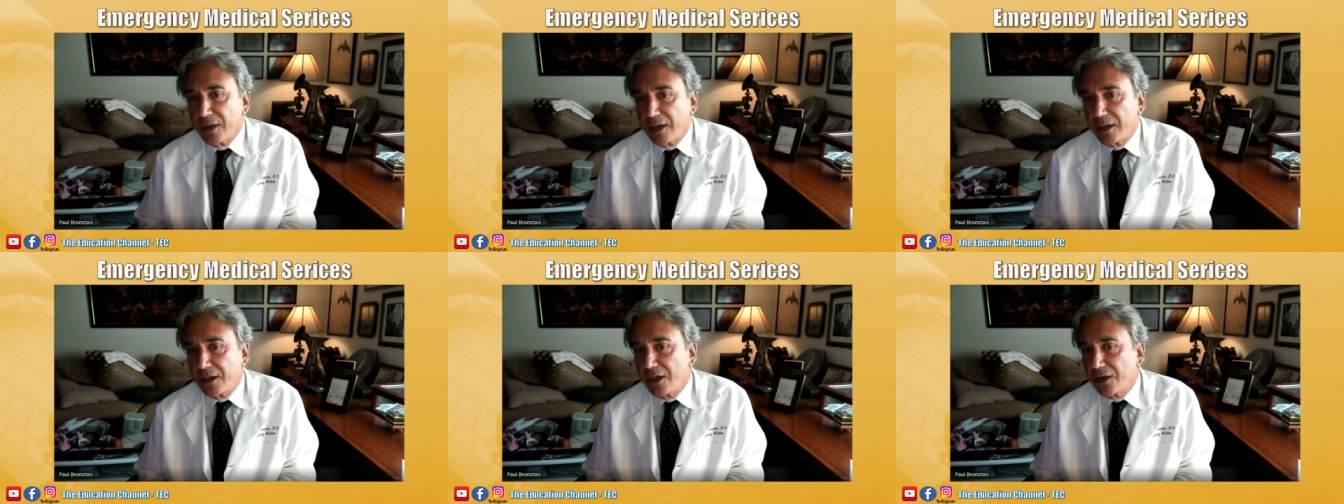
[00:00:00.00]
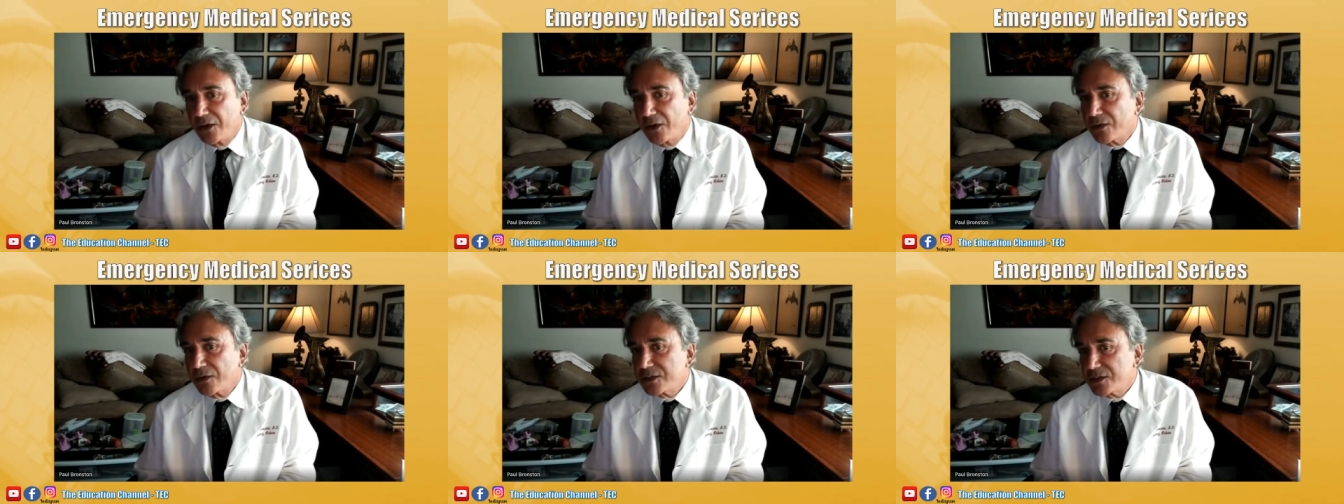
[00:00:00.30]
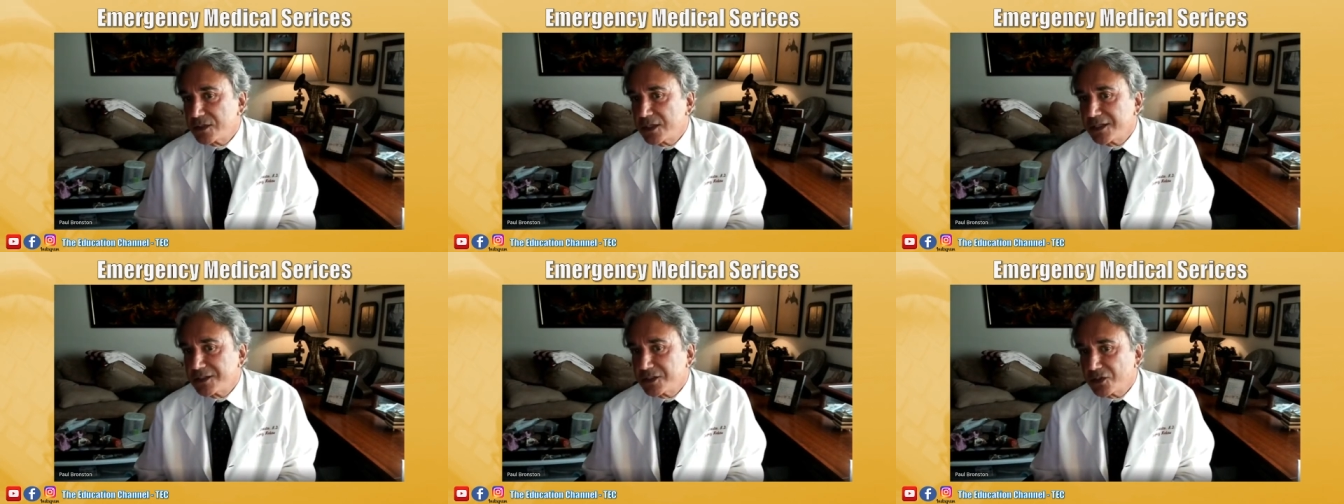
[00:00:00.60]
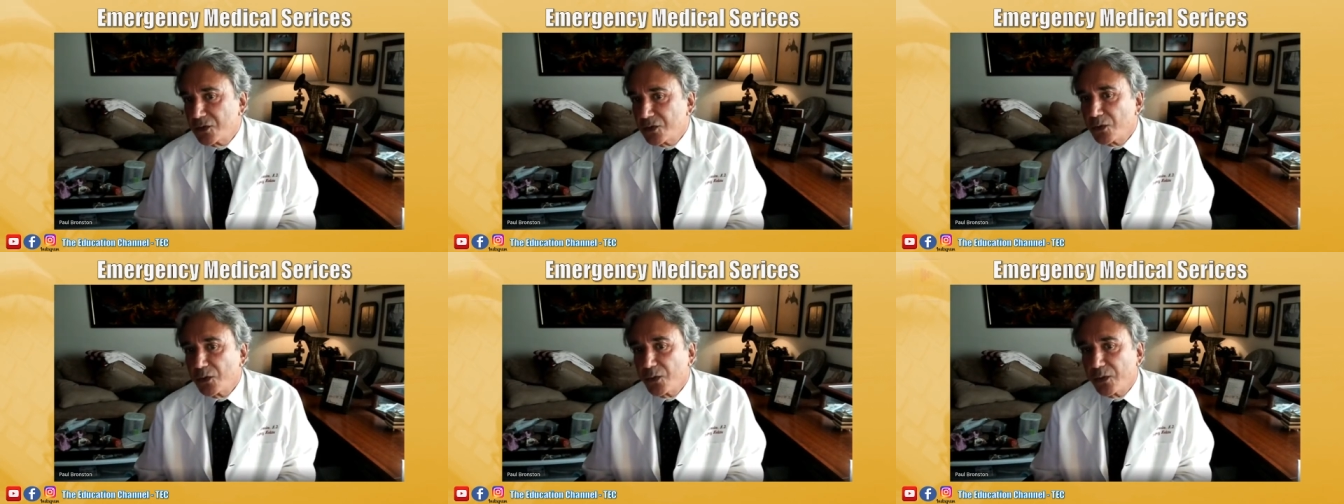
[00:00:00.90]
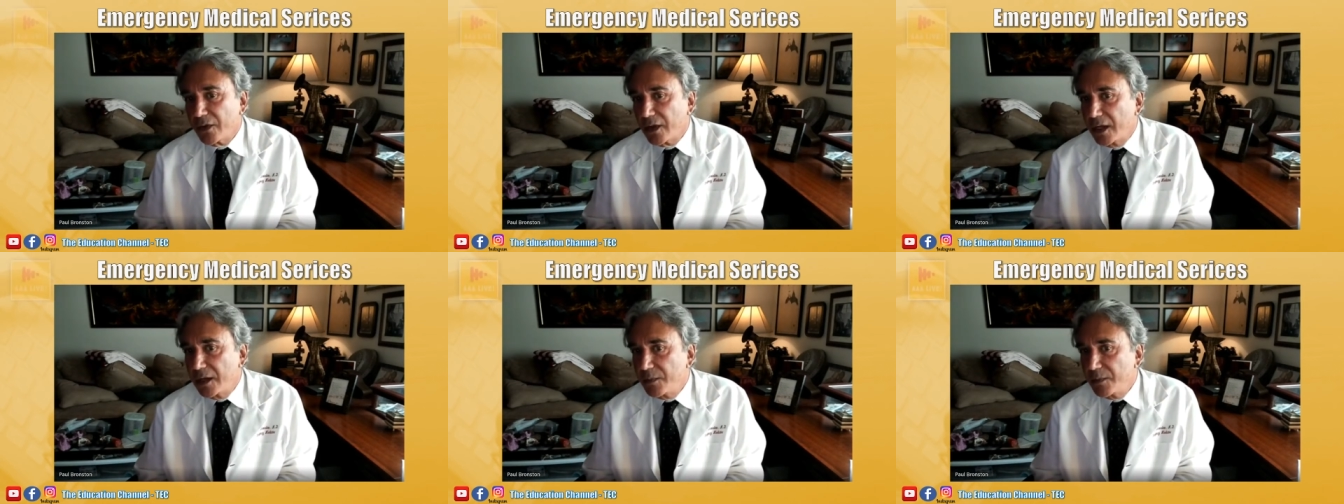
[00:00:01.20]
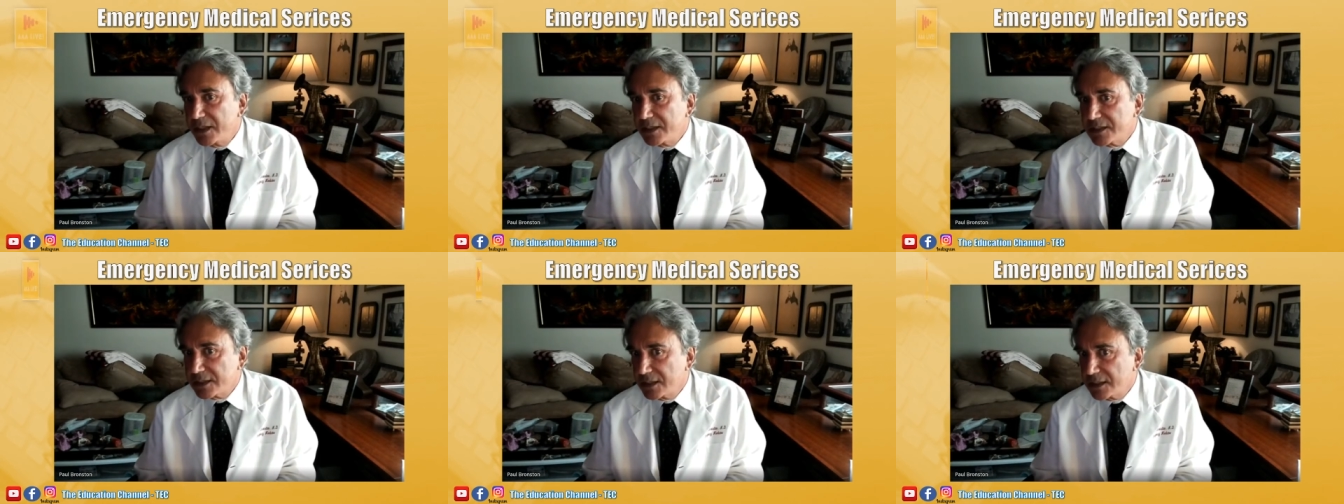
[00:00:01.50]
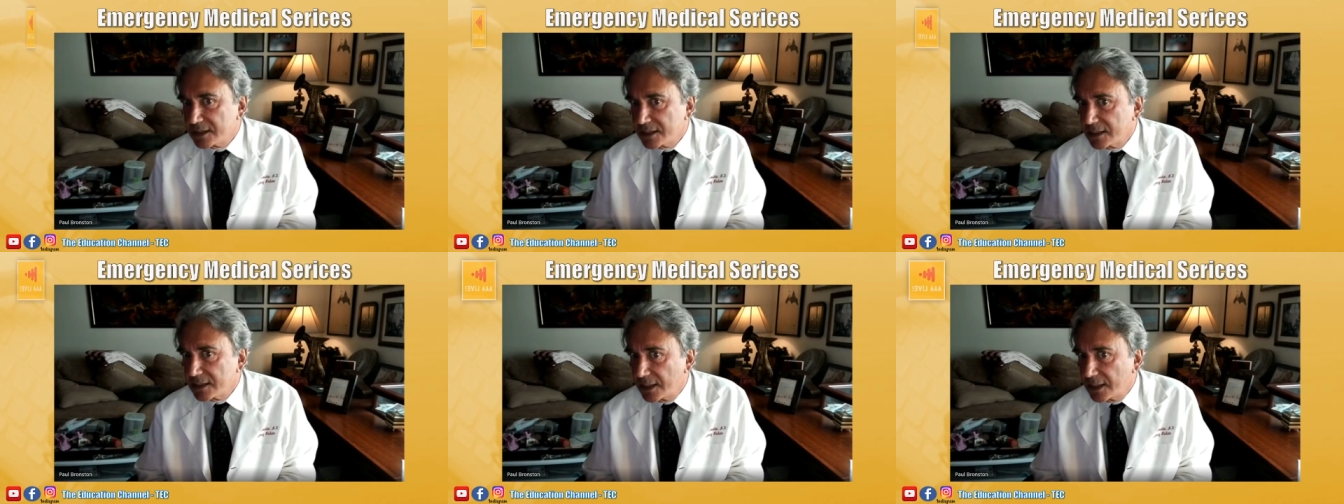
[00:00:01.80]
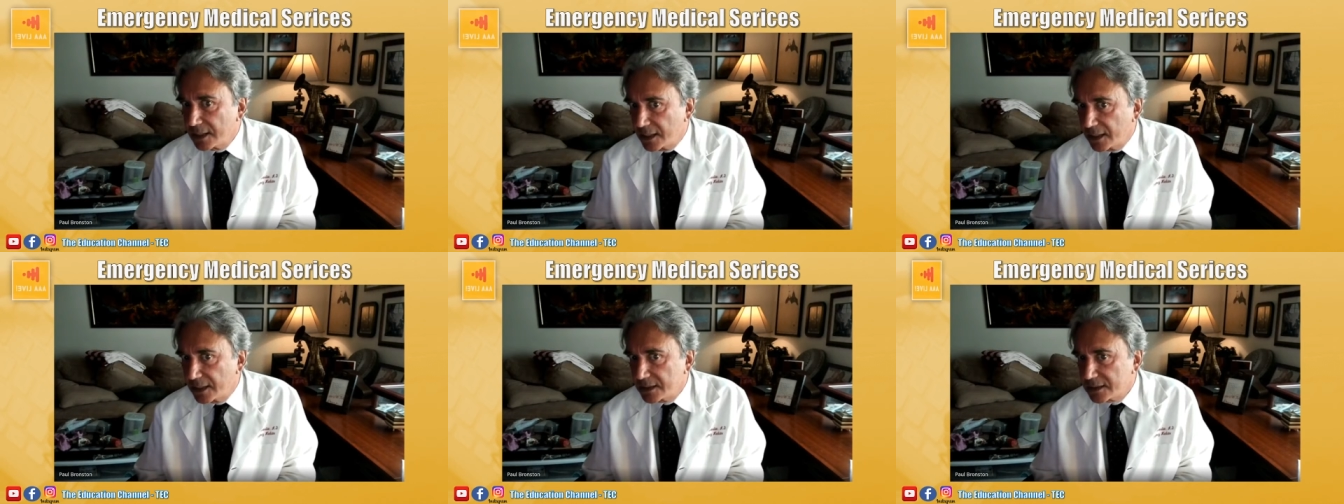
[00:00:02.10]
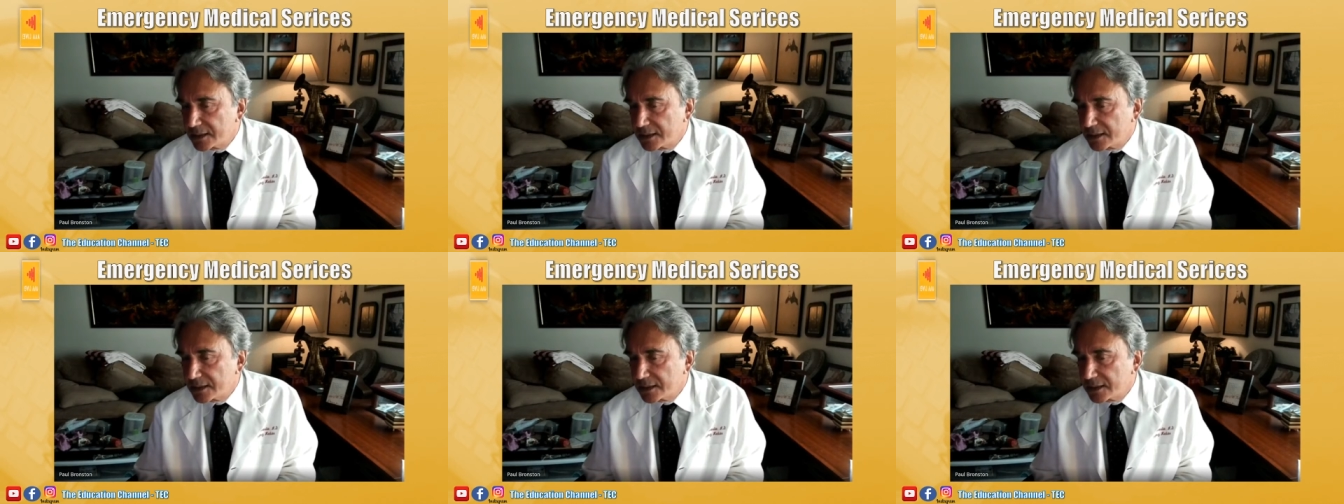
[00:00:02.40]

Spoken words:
you know, in school, the A, B, C's, and D's.